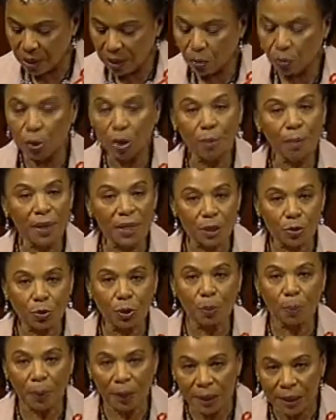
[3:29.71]
We must
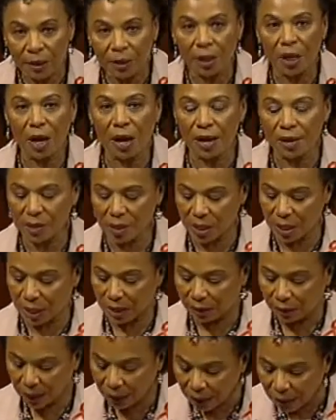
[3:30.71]
repeal laws that
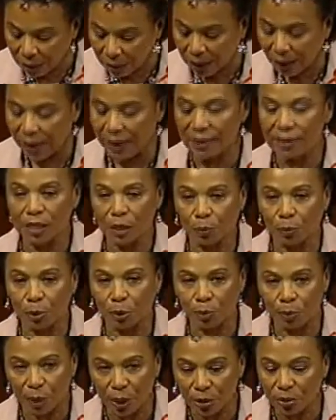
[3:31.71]
legalize and
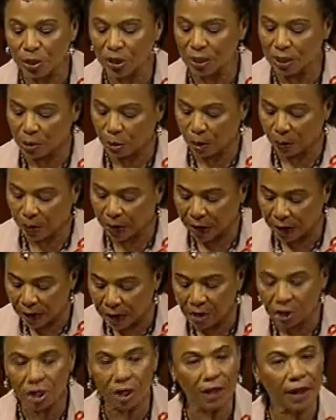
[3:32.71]
promote
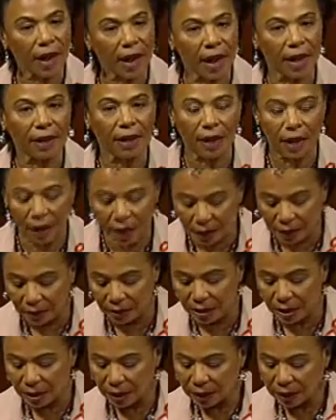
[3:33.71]
discrimination and
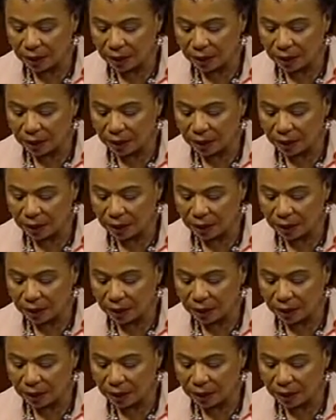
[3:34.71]
hate.